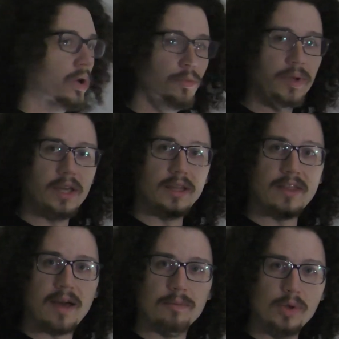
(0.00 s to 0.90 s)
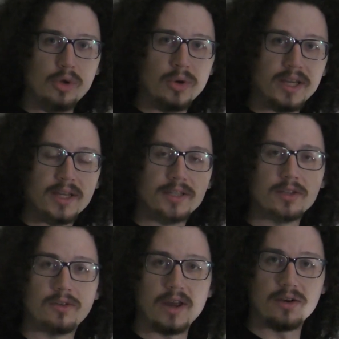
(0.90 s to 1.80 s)
so when we're doing one of these left-tailed
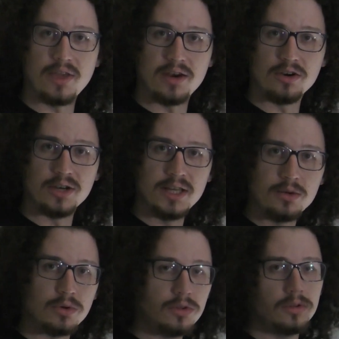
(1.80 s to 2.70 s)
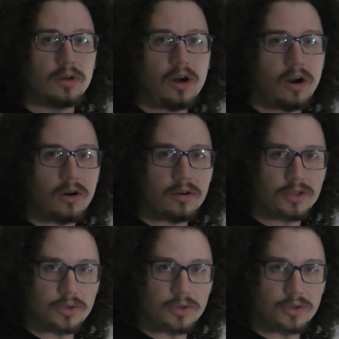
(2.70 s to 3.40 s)
tests, our null hypothesis